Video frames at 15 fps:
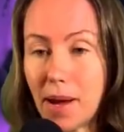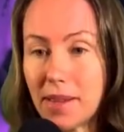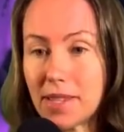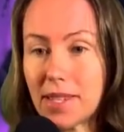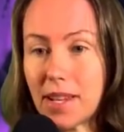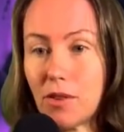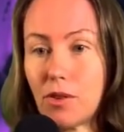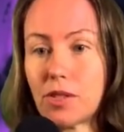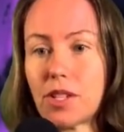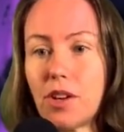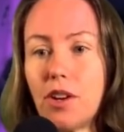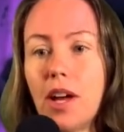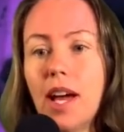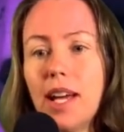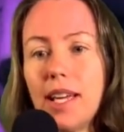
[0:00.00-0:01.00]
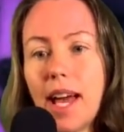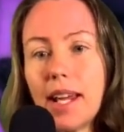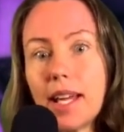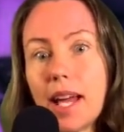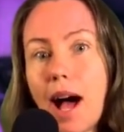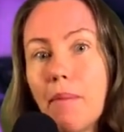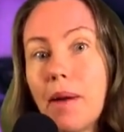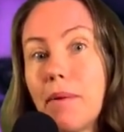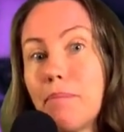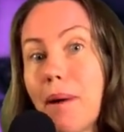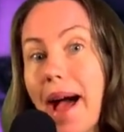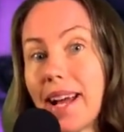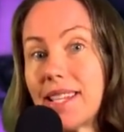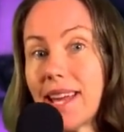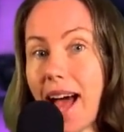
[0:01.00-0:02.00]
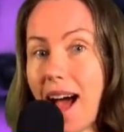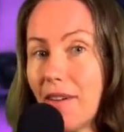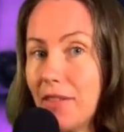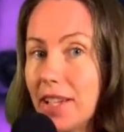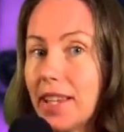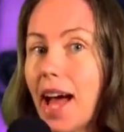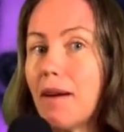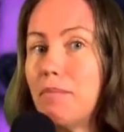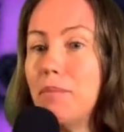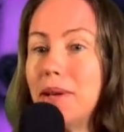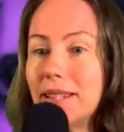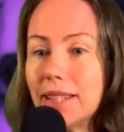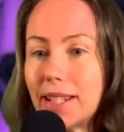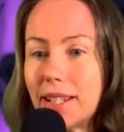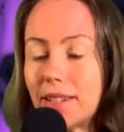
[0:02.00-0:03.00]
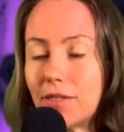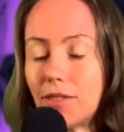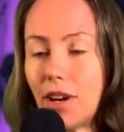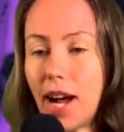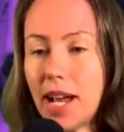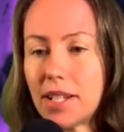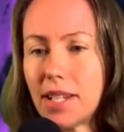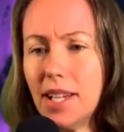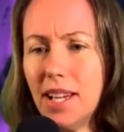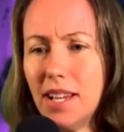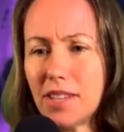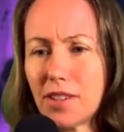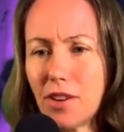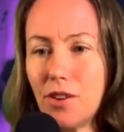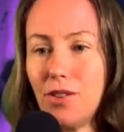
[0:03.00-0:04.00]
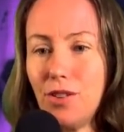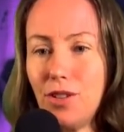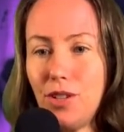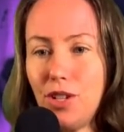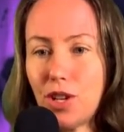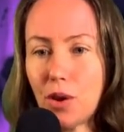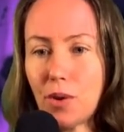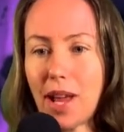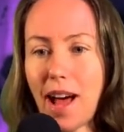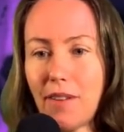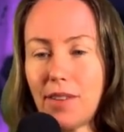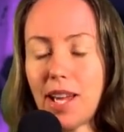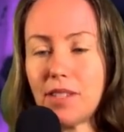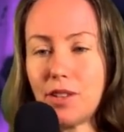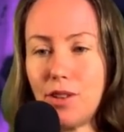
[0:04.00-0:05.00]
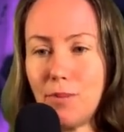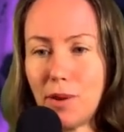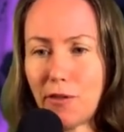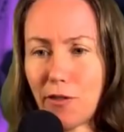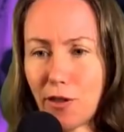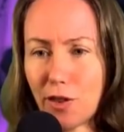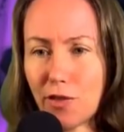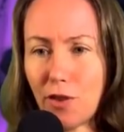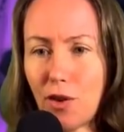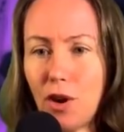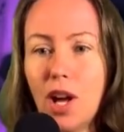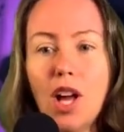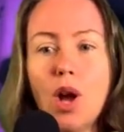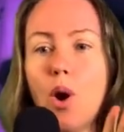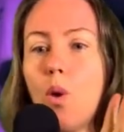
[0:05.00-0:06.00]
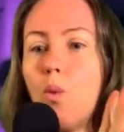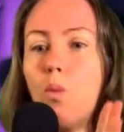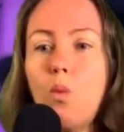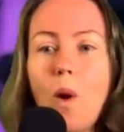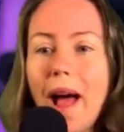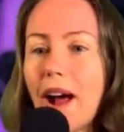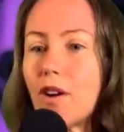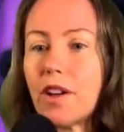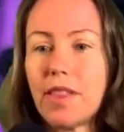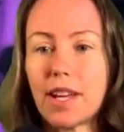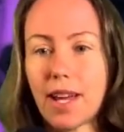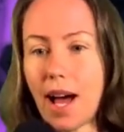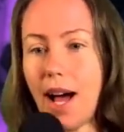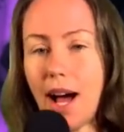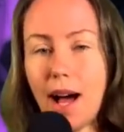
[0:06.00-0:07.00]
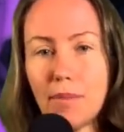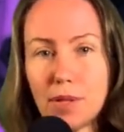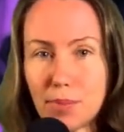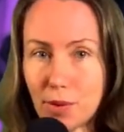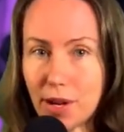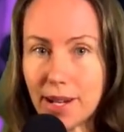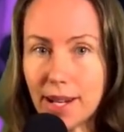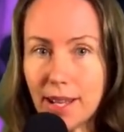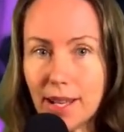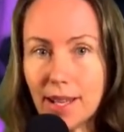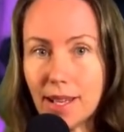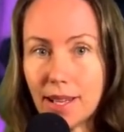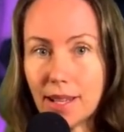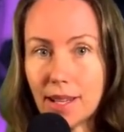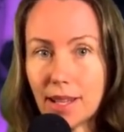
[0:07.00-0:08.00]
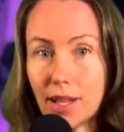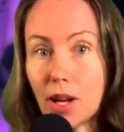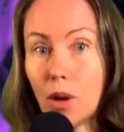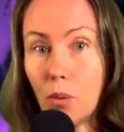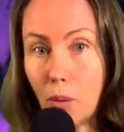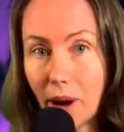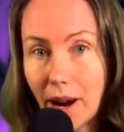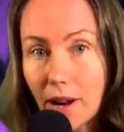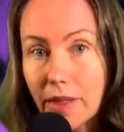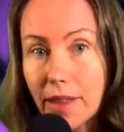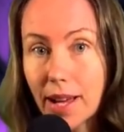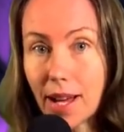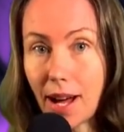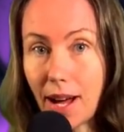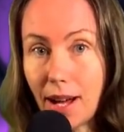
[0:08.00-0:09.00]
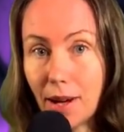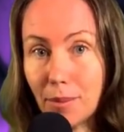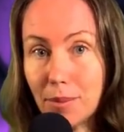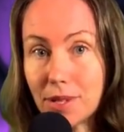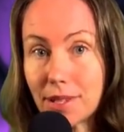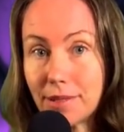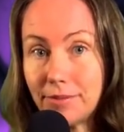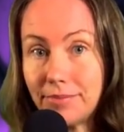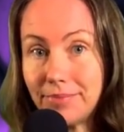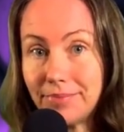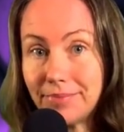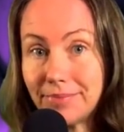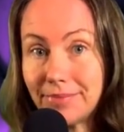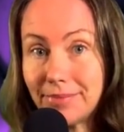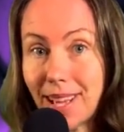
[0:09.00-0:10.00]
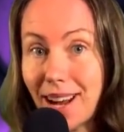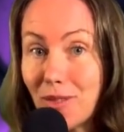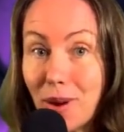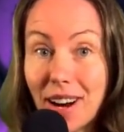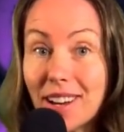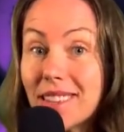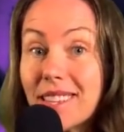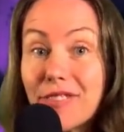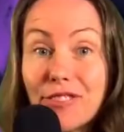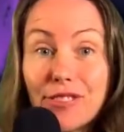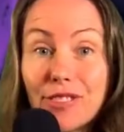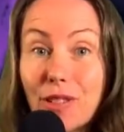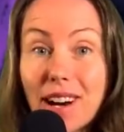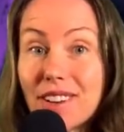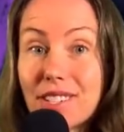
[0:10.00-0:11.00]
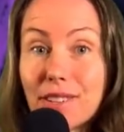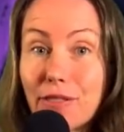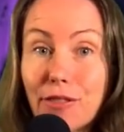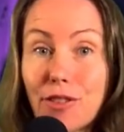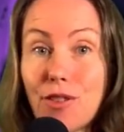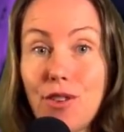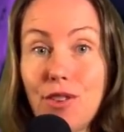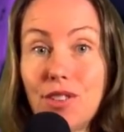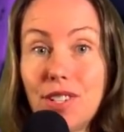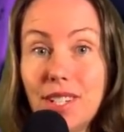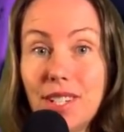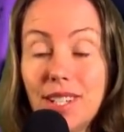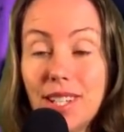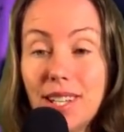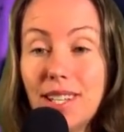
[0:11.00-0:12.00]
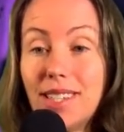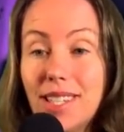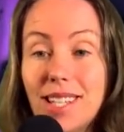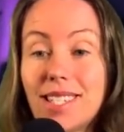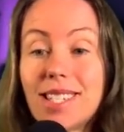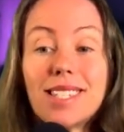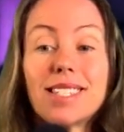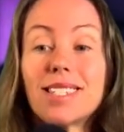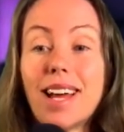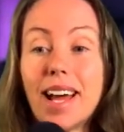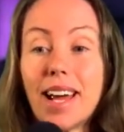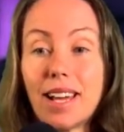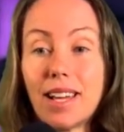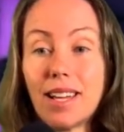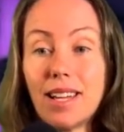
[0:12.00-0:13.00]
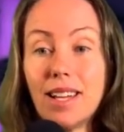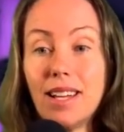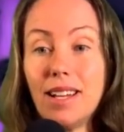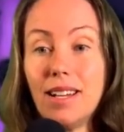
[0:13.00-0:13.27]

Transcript: months and also get it coming back to having that milk, right? So you don't want to have it as a human frugivore. Where are the carbs, Brittany? Where are the carbs? Where is the fruit? This is like,